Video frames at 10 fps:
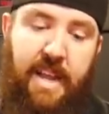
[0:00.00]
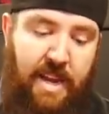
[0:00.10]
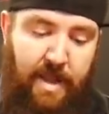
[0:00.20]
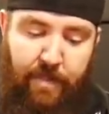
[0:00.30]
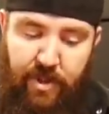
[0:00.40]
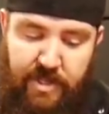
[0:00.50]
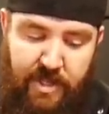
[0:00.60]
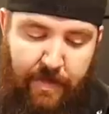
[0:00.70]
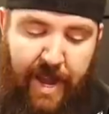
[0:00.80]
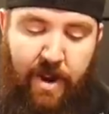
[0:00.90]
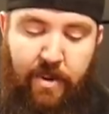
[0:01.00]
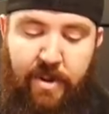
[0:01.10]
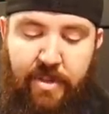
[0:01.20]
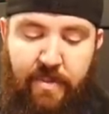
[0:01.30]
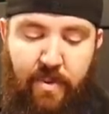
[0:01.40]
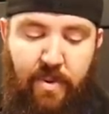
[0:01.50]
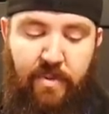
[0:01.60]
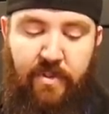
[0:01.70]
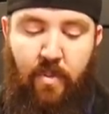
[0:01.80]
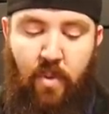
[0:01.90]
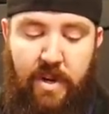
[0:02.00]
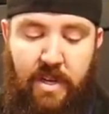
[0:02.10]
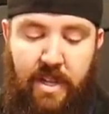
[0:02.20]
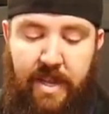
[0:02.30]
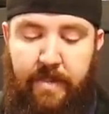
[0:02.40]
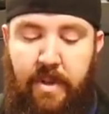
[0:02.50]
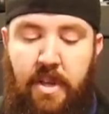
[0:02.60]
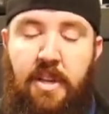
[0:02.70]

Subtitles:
and it puts the power through from one clamp